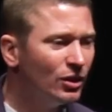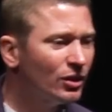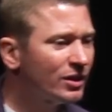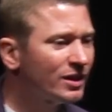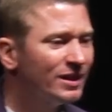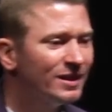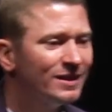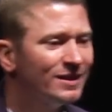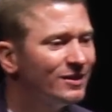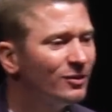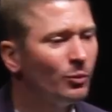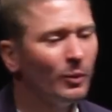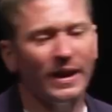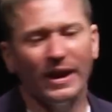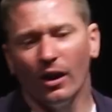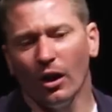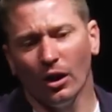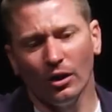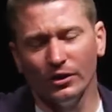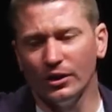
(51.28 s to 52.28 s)
Look,
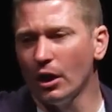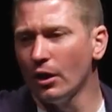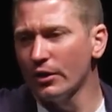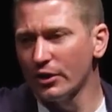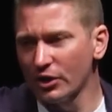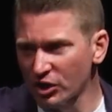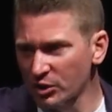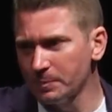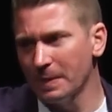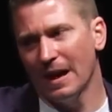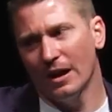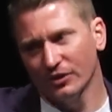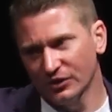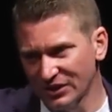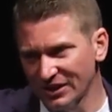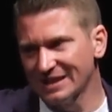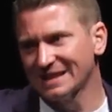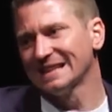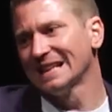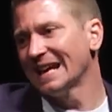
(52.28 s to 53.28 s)
we all know your spouse is